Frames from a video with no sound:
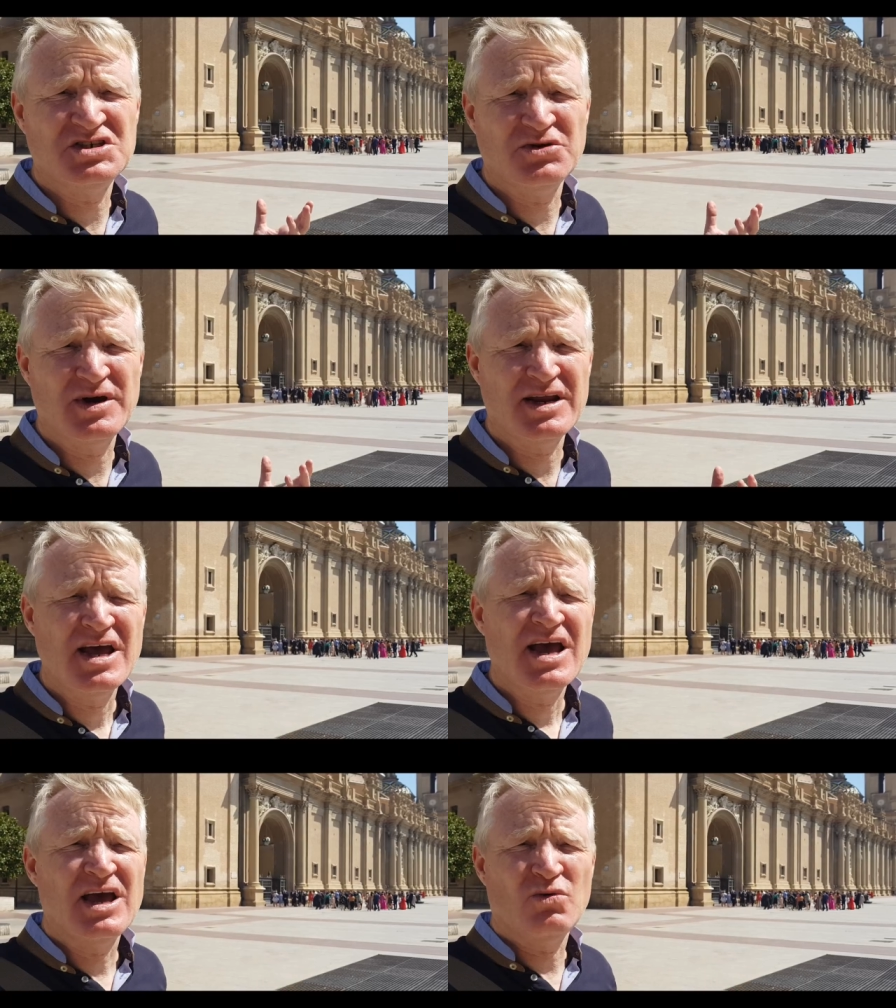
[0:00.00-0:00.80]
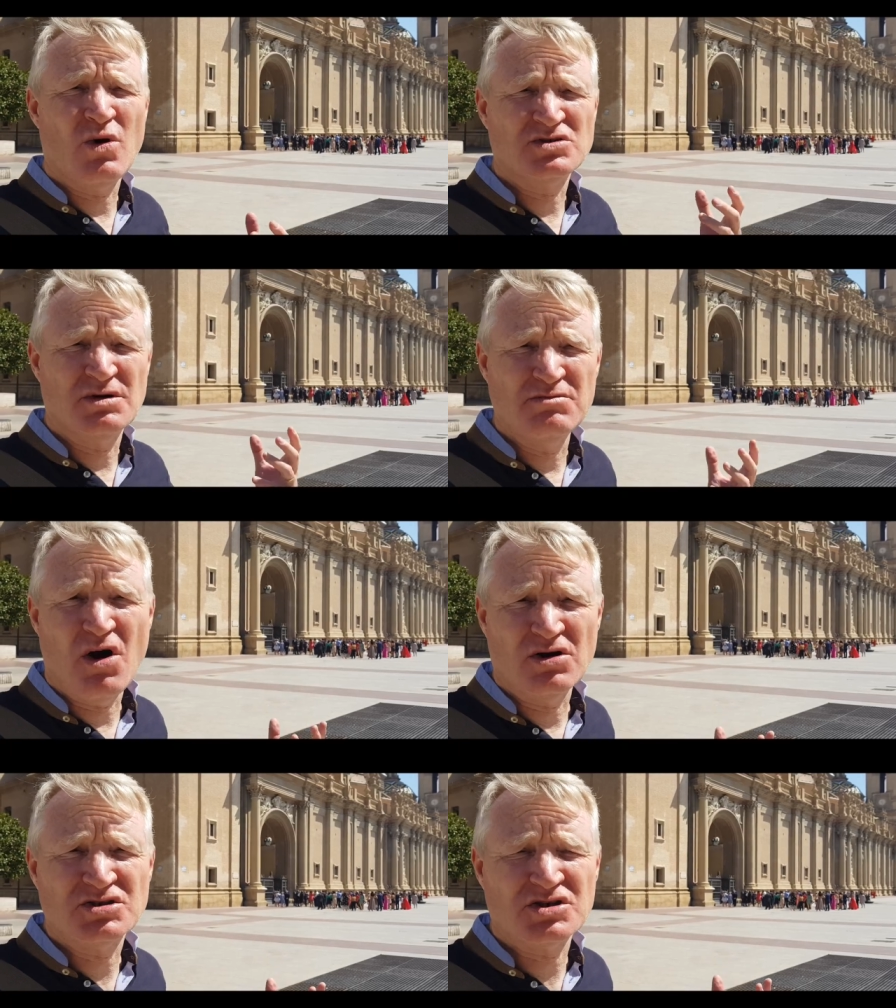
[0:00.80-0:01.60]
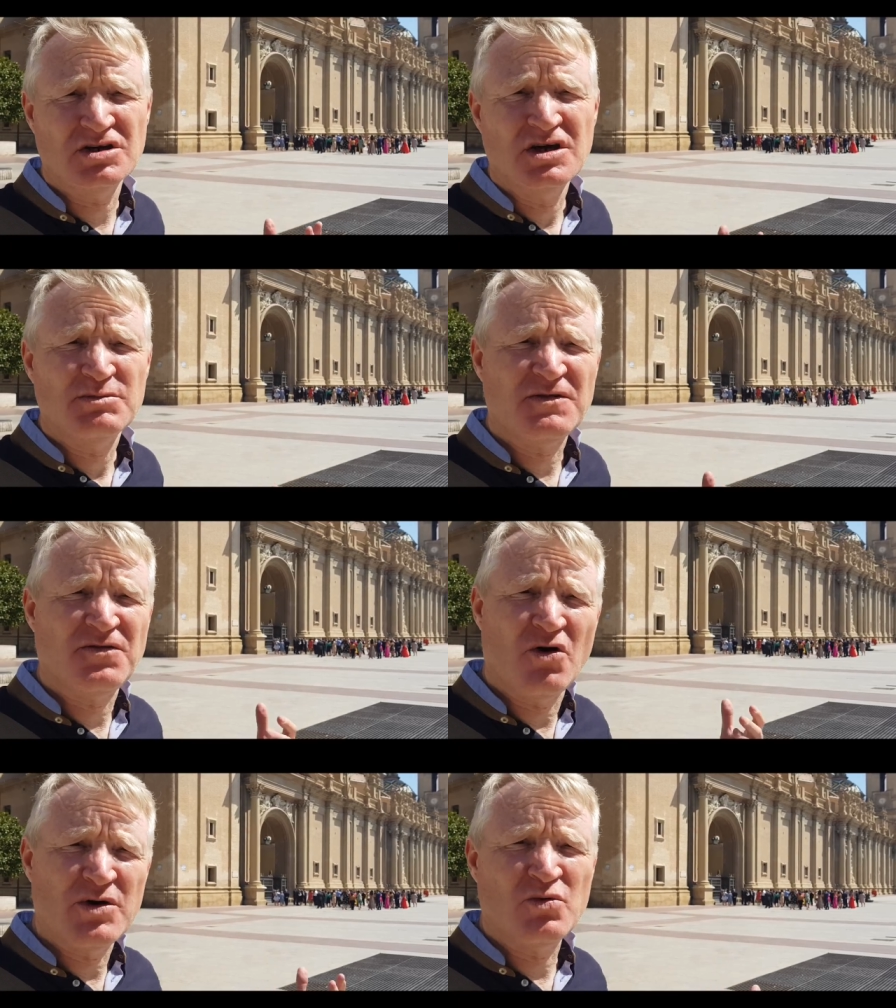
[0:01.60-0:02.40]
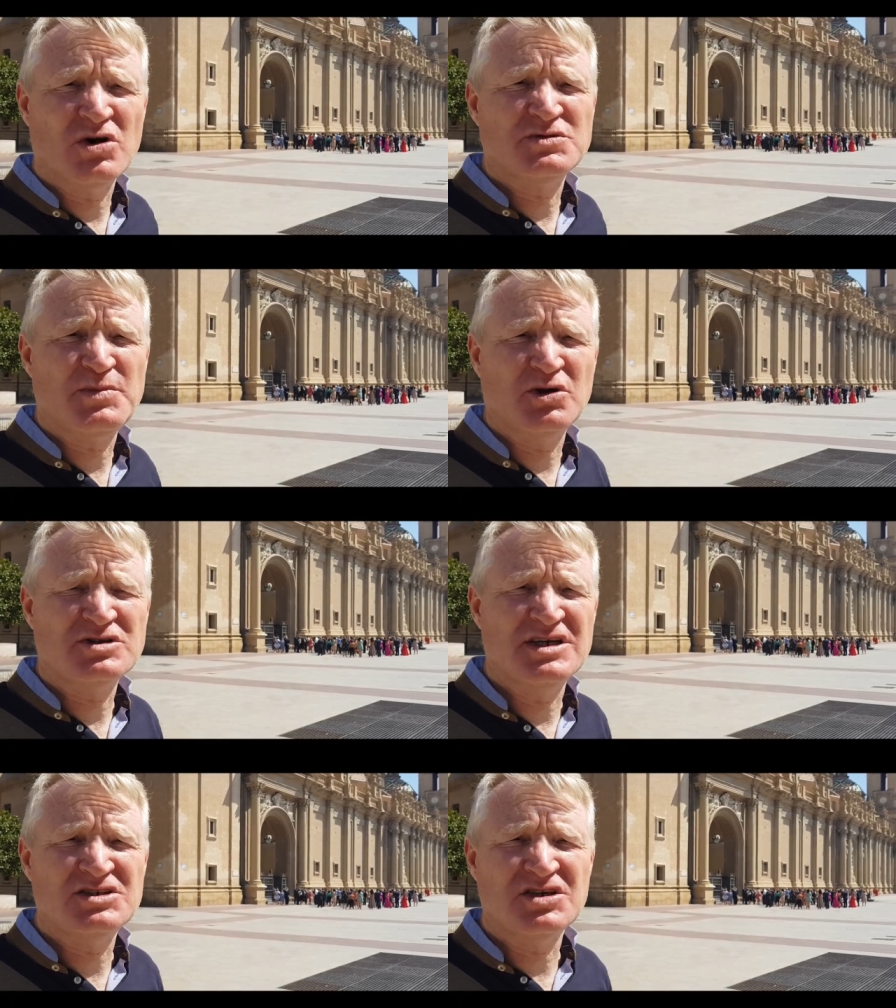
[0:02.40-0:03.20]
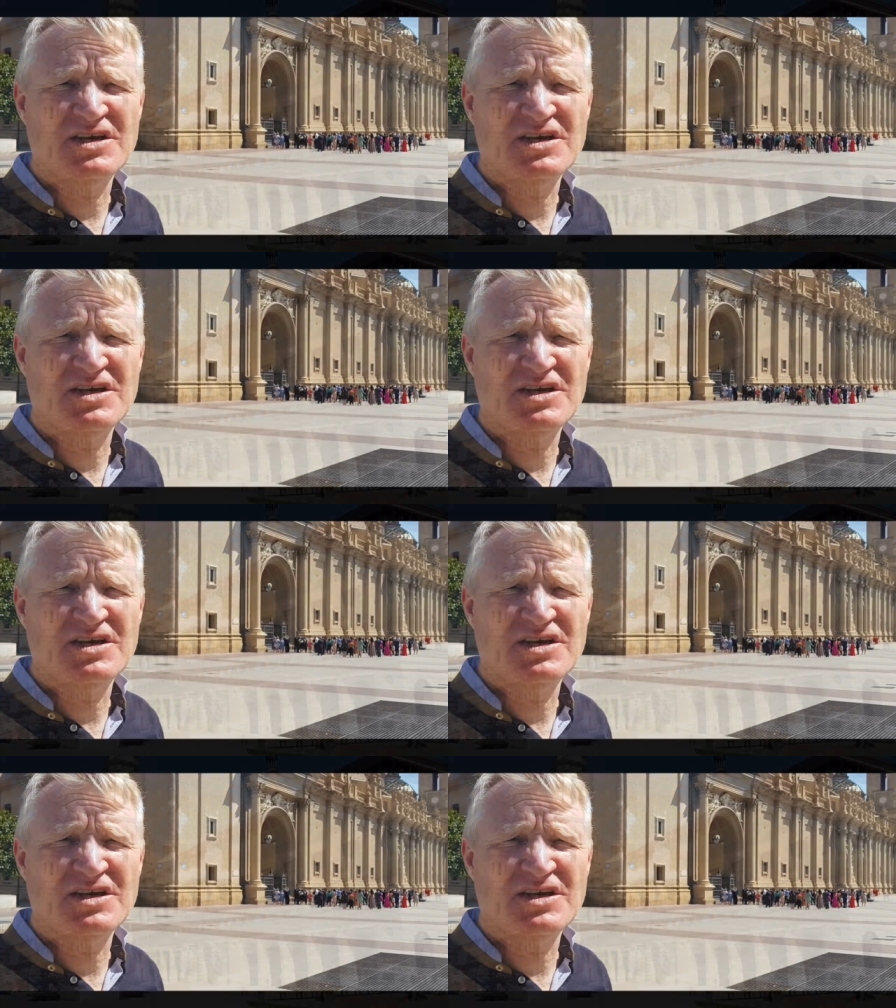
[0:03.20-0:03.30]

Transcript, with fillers: to it, it was a mosque before it was built into